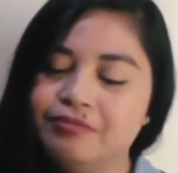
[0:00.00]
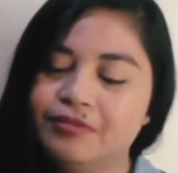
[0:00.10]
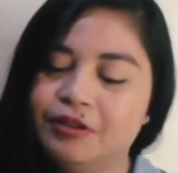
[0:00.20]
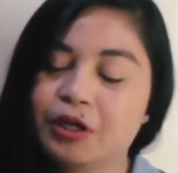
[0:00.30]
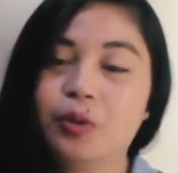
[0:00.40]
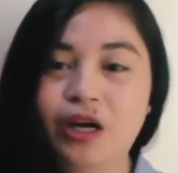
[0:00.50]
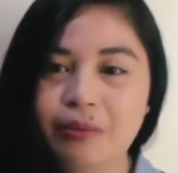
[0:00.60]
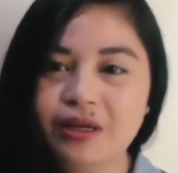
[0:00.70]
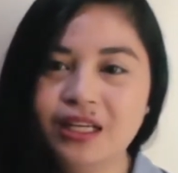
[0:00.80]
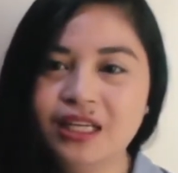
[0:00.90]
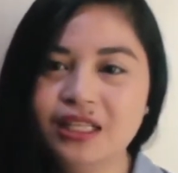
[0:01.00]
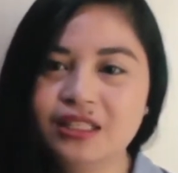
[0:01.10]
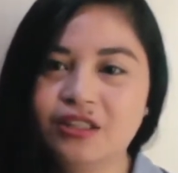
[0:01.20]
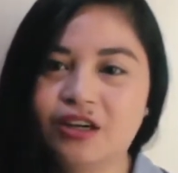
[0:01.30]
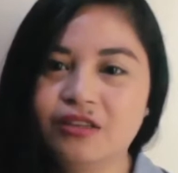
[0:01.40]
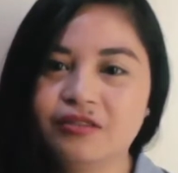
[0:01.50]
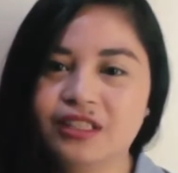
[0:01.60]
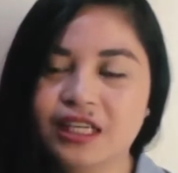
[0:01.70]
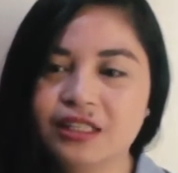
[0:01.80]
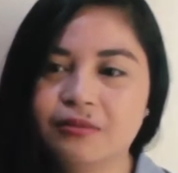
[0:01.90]
requirements and all of
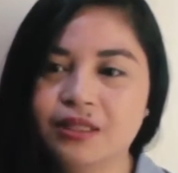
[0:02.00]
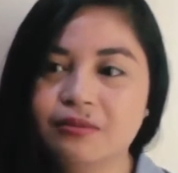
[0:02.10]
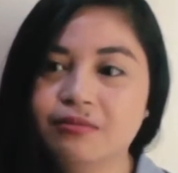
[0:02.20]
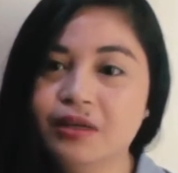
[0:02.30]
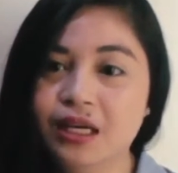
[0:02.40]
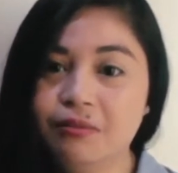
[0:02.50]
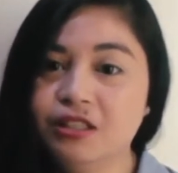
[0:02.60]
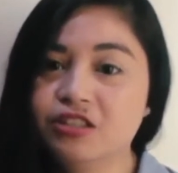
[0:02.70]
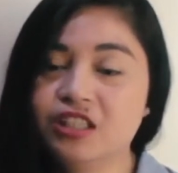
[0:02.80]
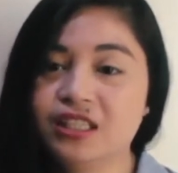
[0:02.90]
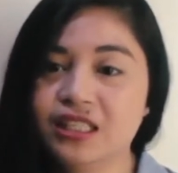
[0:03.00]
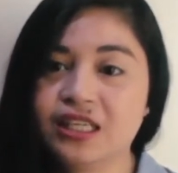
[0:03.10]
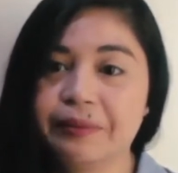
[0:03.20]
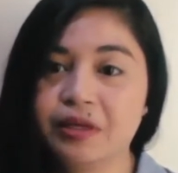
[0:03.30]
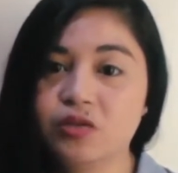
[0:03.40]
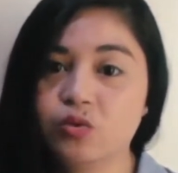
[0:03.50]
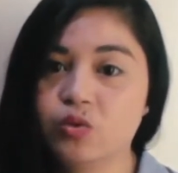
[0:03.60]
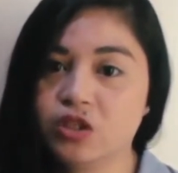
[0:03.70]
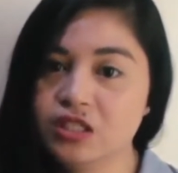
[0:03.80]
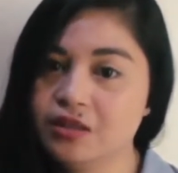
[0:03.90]
that. But maybe during that time, it
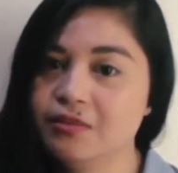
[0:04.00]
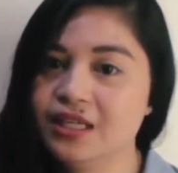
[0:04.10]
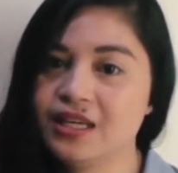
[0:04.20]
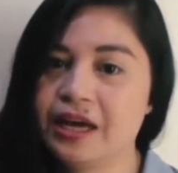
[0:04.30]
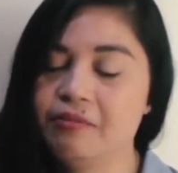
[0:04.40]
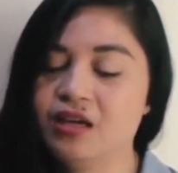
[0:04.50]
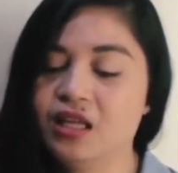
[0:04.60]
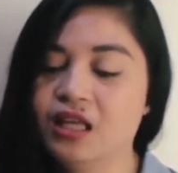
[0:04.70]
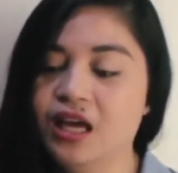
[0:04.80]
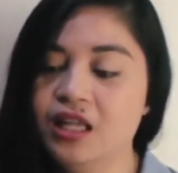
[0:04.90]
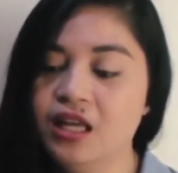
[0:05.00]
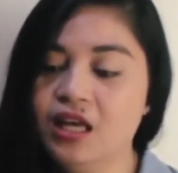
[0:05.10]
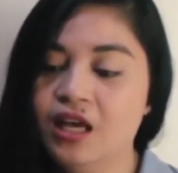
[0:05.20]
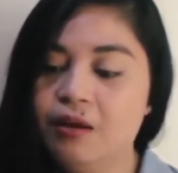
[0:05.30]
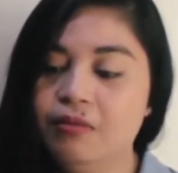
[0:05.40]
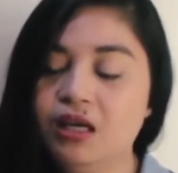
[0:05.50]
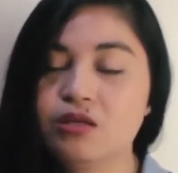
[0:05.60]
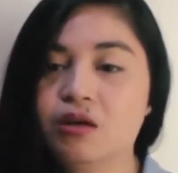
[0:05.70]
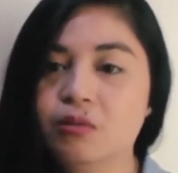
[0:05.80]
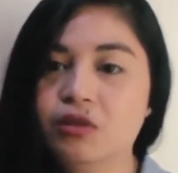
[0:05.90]
wasn't my time yet. And being
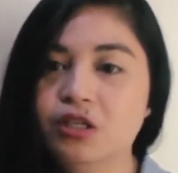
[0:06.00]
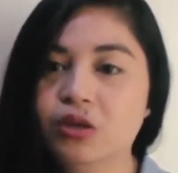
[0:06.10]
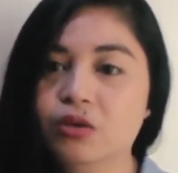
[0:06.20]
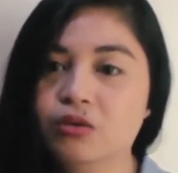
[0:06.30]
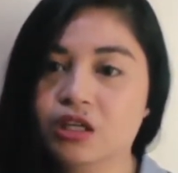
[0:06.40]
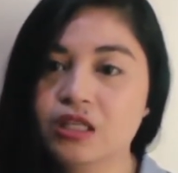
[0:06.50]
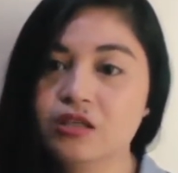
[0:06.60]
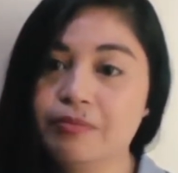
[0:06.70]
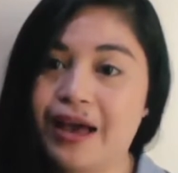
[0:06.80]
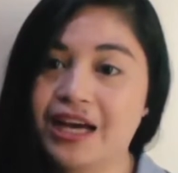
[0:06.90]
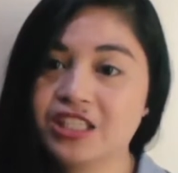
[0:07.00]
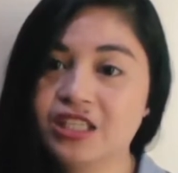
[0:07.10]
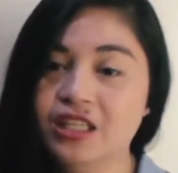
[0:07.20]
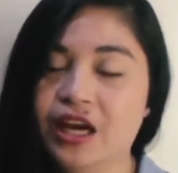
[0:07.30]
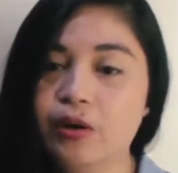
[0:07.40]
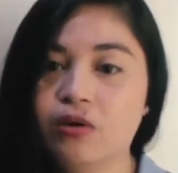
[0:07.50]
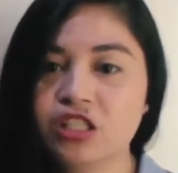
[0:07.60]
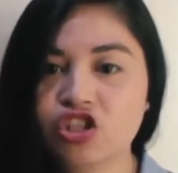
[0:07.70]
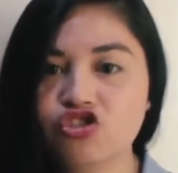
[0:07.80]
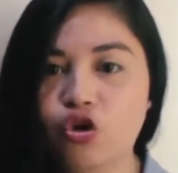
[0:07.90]
someone who runs on passion, I
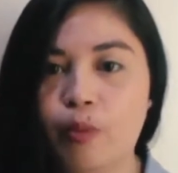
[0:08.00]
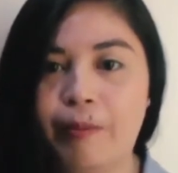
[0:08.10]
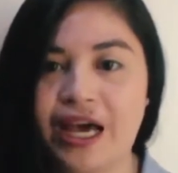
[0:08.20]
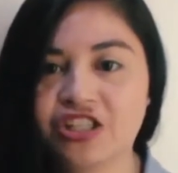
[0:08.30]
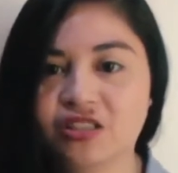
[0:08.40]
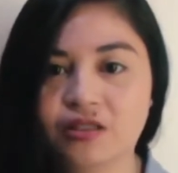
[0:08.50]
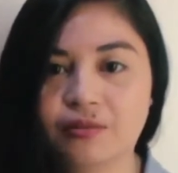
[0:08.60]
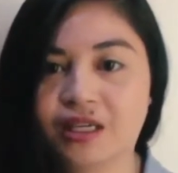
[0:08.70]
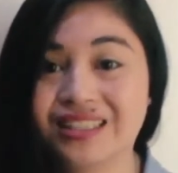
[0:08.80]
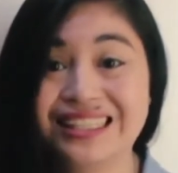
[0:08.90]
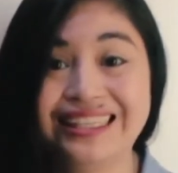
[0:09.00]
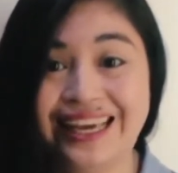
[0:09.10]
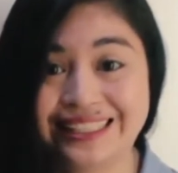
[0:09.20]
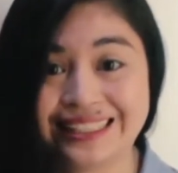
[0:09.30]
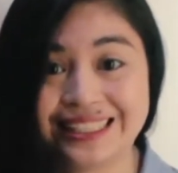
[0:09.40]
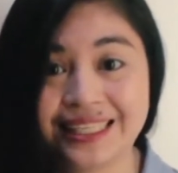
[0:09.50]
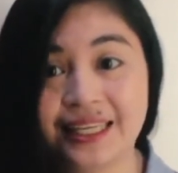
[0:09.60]
wasn't so passionate about it yet.